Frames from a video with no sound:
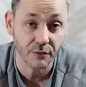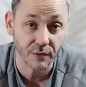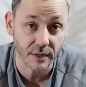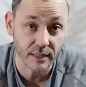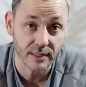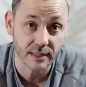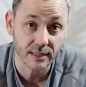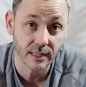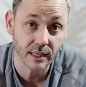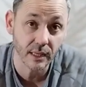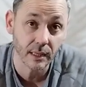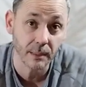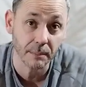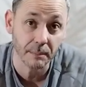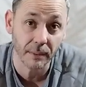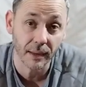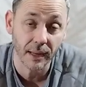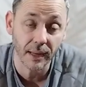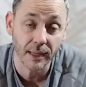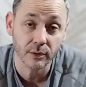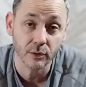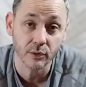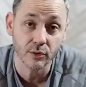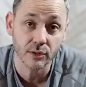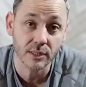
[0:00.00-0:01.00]
I sell a
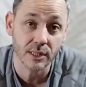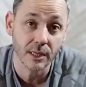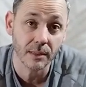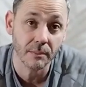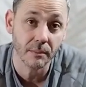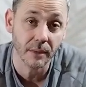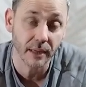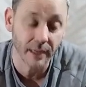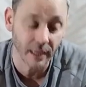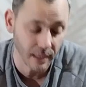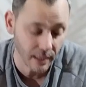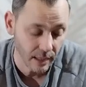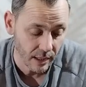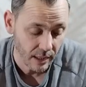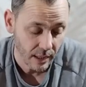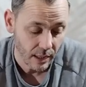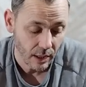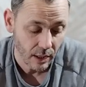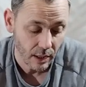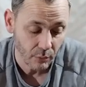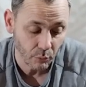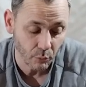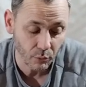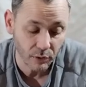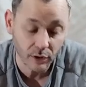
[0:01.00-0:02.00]
plant to somebody
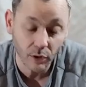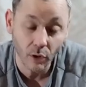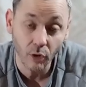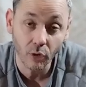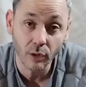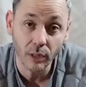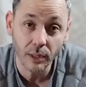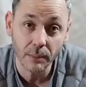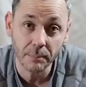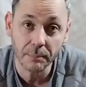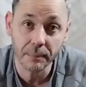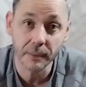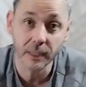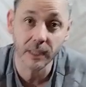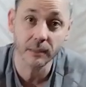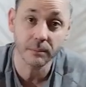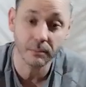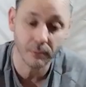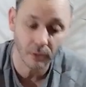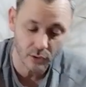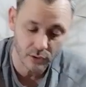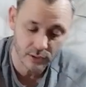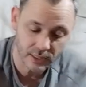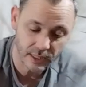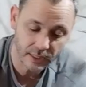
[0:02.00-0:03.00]
with only peat
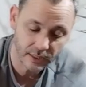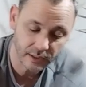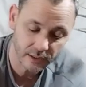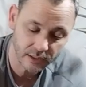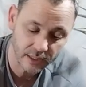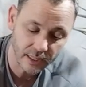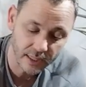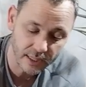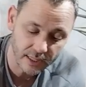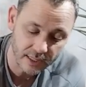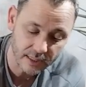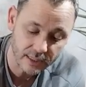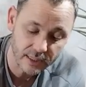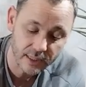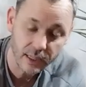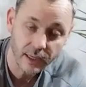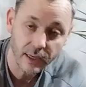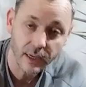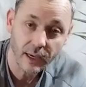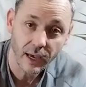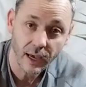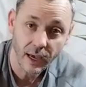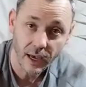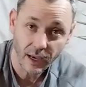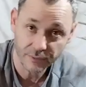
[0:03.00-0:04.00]
moss and this,
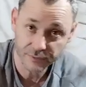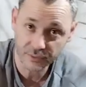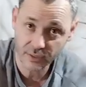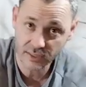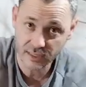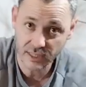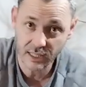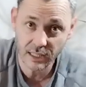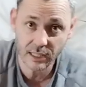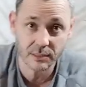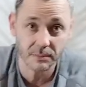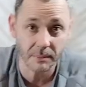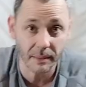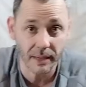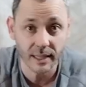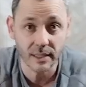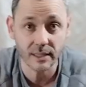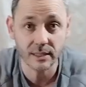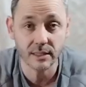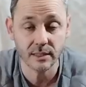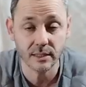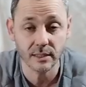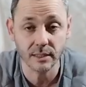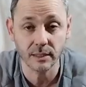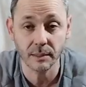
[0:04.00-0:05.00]
after 6
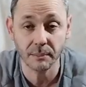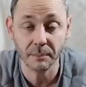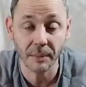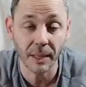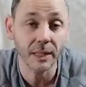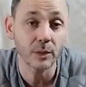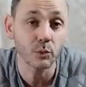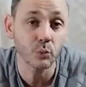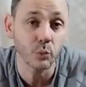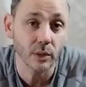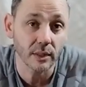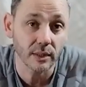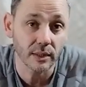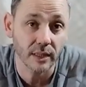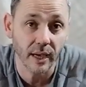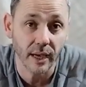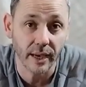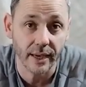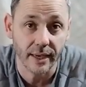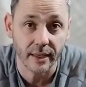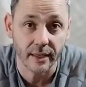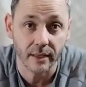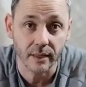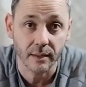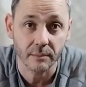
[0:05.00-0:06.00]
months the plant will
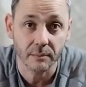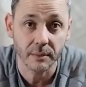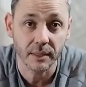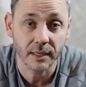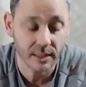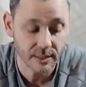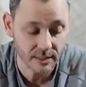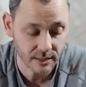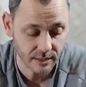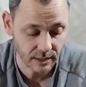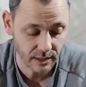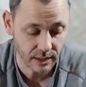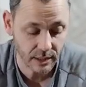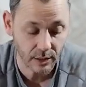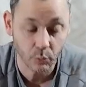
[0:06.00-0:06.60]
die, because